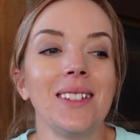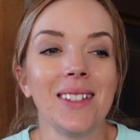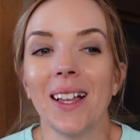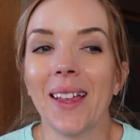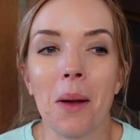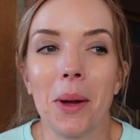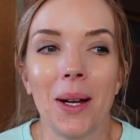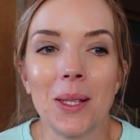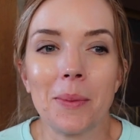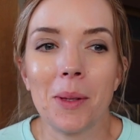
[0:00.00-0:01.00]
yelling at my
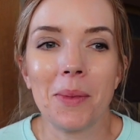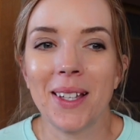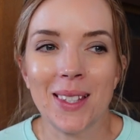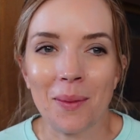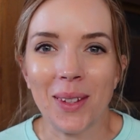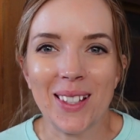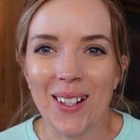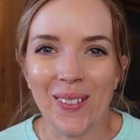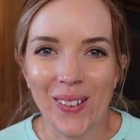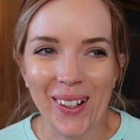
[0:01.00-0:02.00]
husband because something's
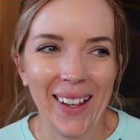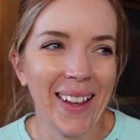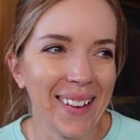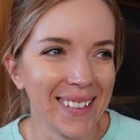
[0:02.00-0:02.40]
not working